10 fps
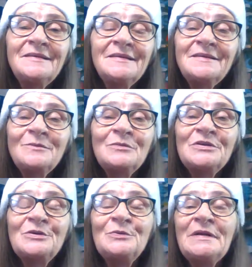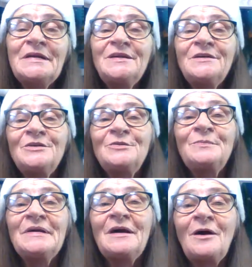It don't do any good to
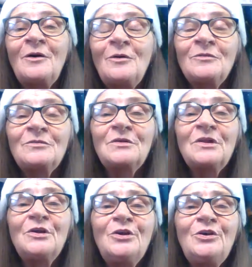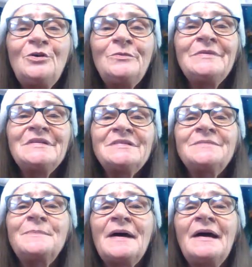be all gloom,
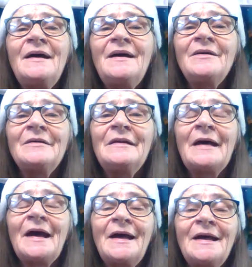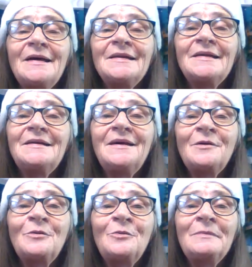despair, and agony
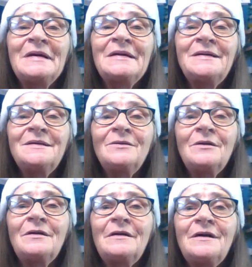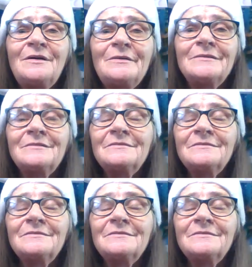on me. Oh,